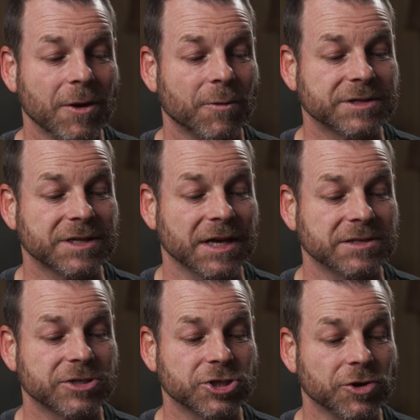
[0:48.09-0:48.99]
where it
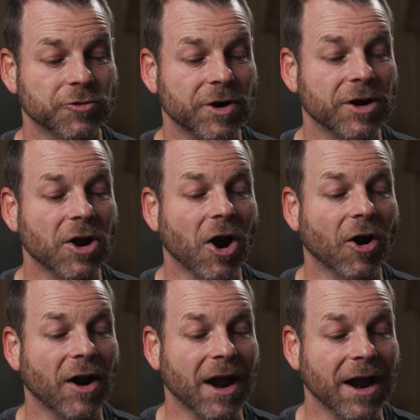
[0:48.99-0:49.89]
says, "Children
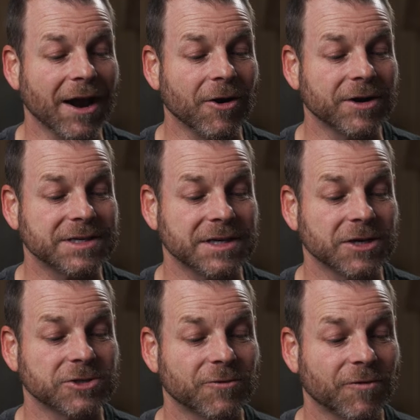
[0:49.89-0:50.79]
are a
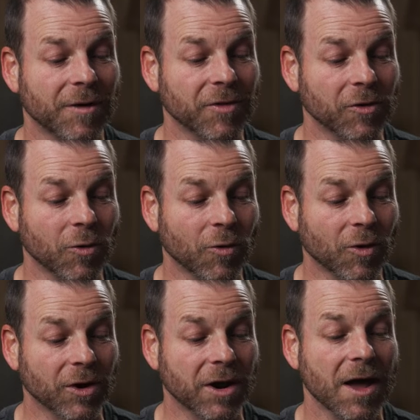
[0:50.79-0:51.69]
heritage from the
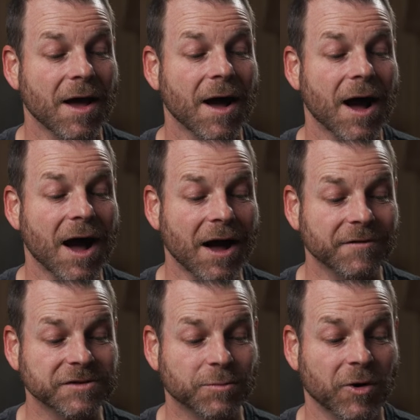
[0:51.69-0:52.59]
Lord,
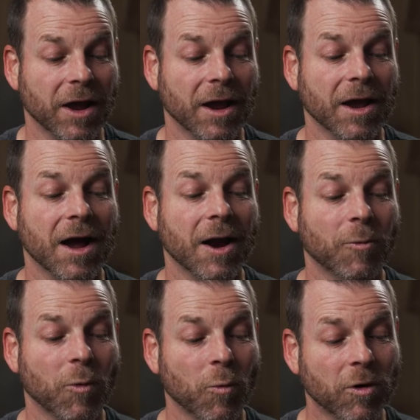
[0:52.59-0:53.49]
offspring a
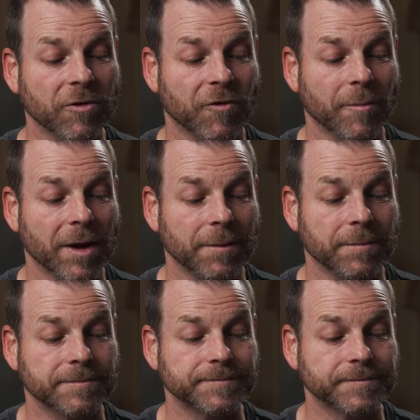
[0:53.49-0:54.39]
reward from him.
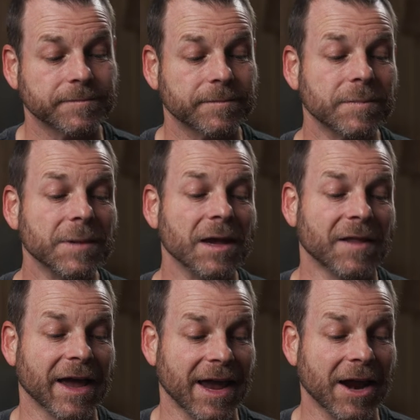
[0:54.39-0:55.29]

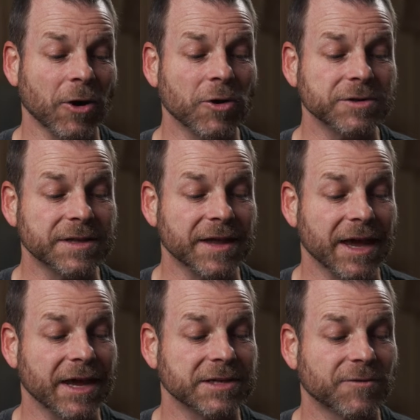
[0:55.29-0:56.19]
Like arrows in the
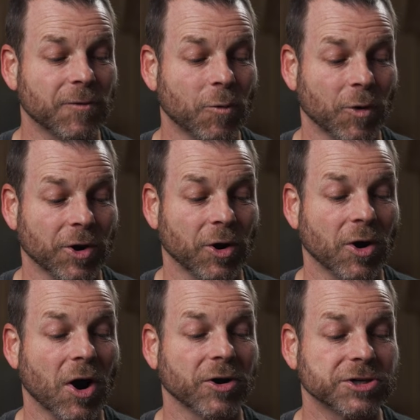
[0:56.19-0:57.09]
hands of a
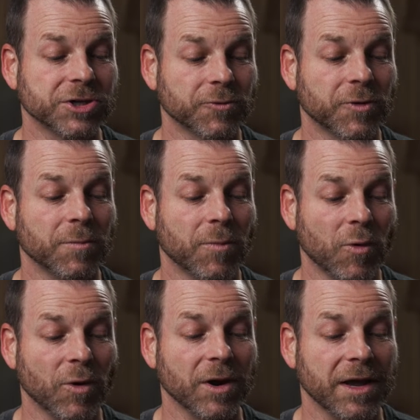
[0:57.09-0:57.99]
warrior are children
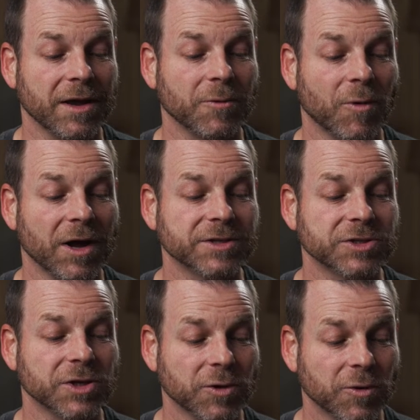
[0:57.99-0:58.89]
born in one's
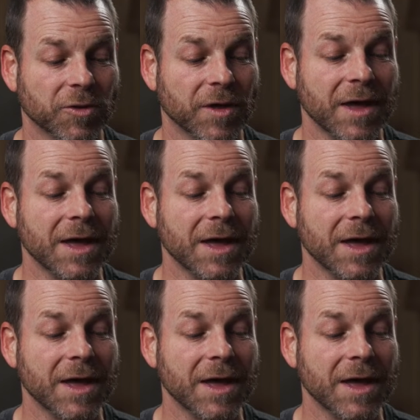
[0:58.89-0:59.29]
youth.